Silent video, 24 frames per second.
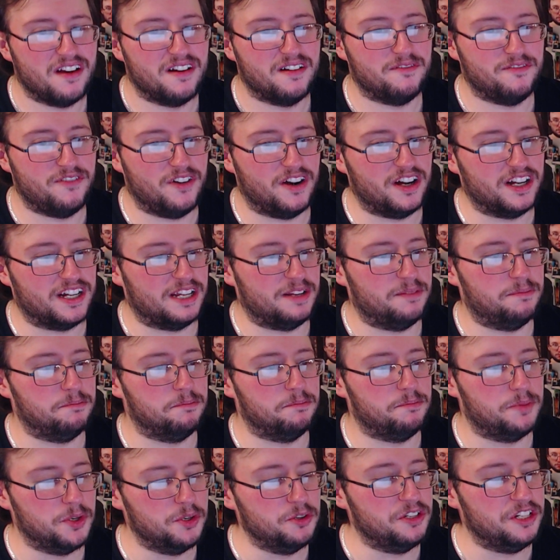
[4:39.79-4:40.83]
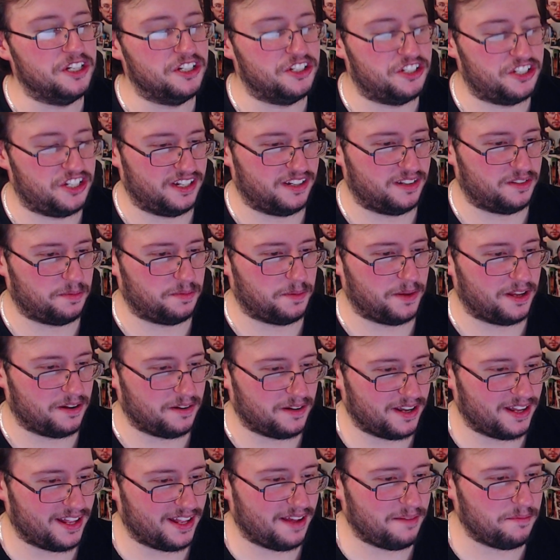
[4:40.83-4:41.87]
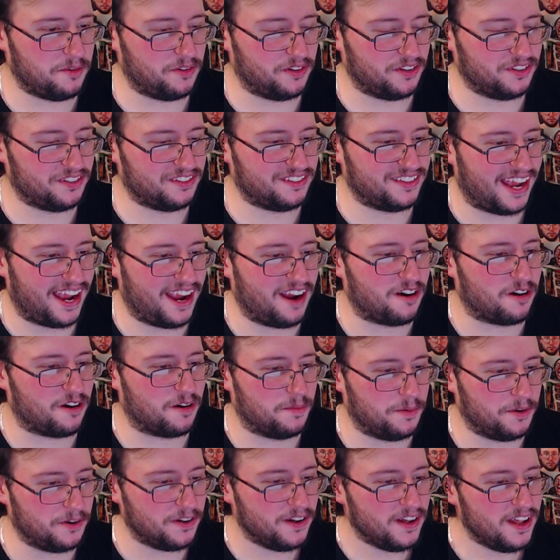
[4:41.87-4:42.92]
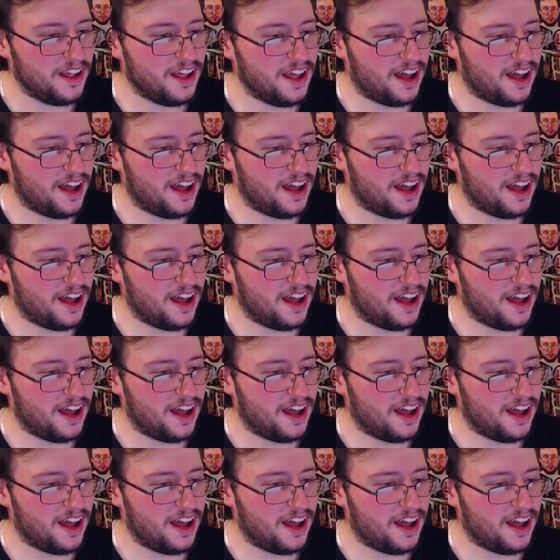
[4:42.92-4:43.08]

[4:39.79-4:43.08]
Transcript: fucking booty cheeks. By the way, that movie's terrible.